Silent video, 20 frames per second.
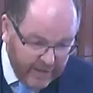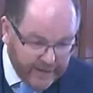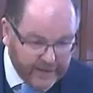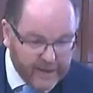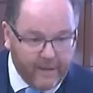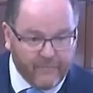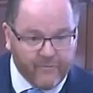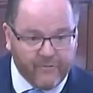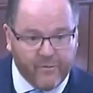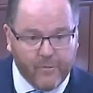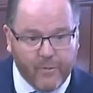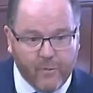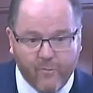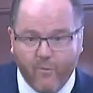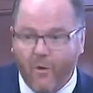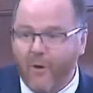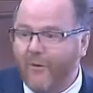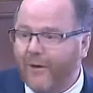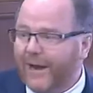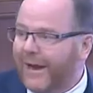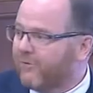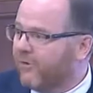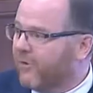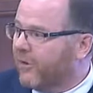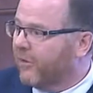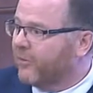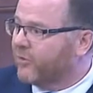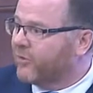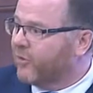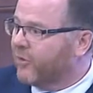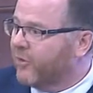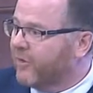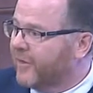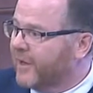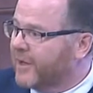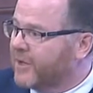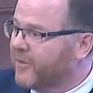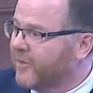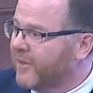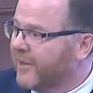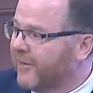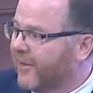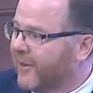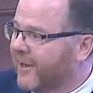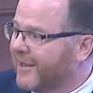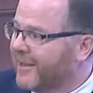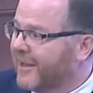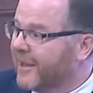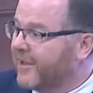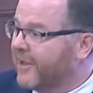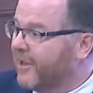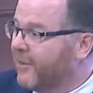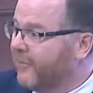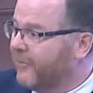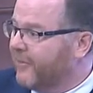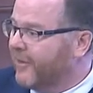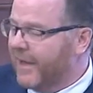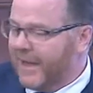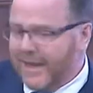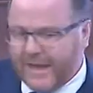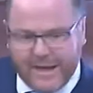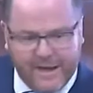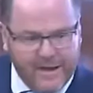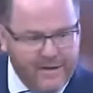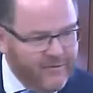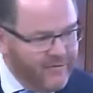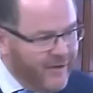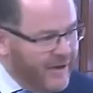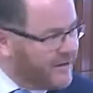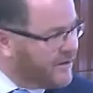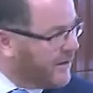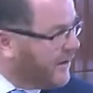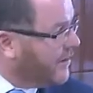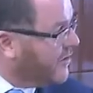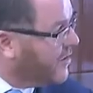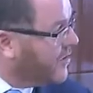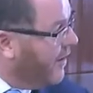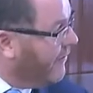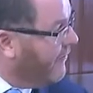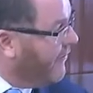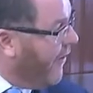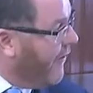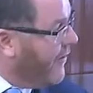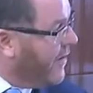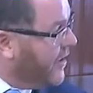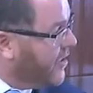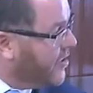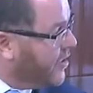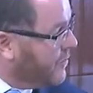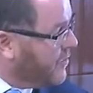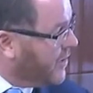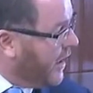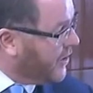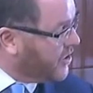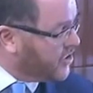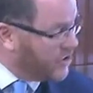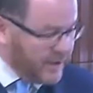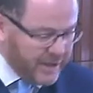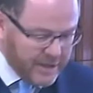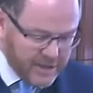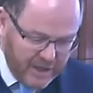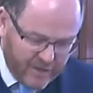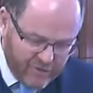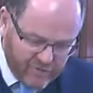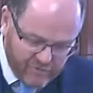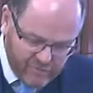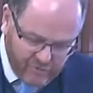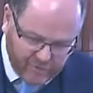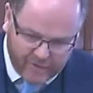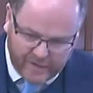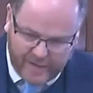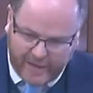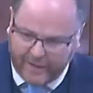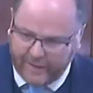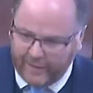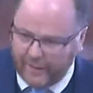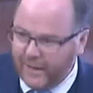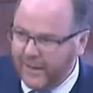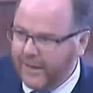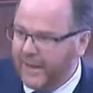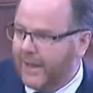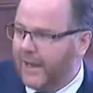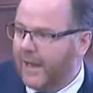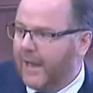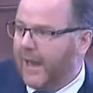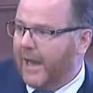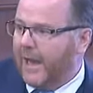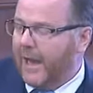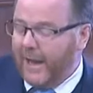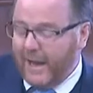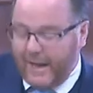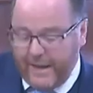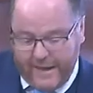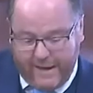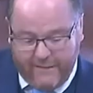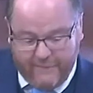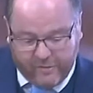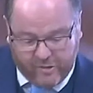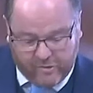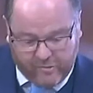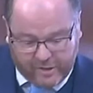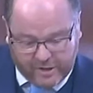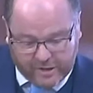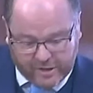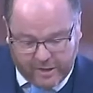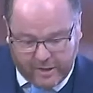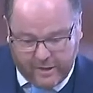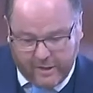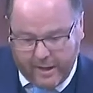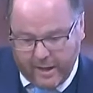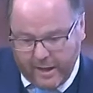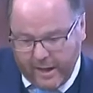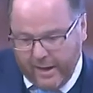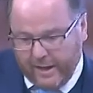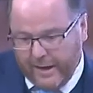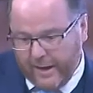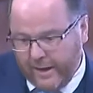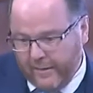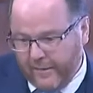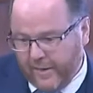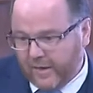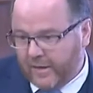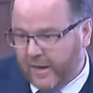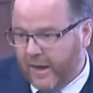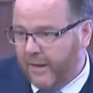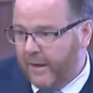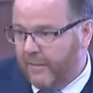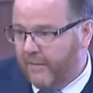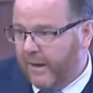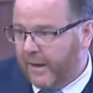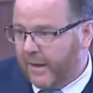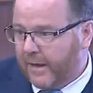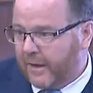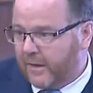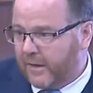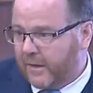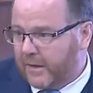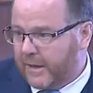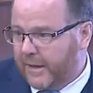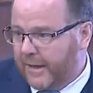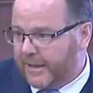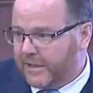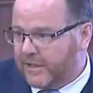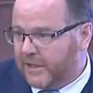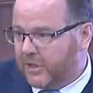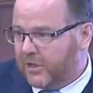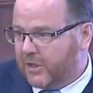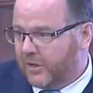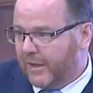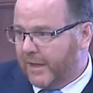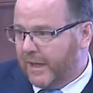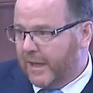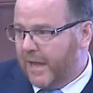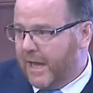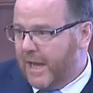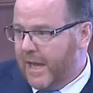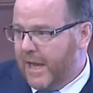I come from a rural agricultural constituency that is itself facing some very substantial industrial scale infrastructure, in my case, connected to the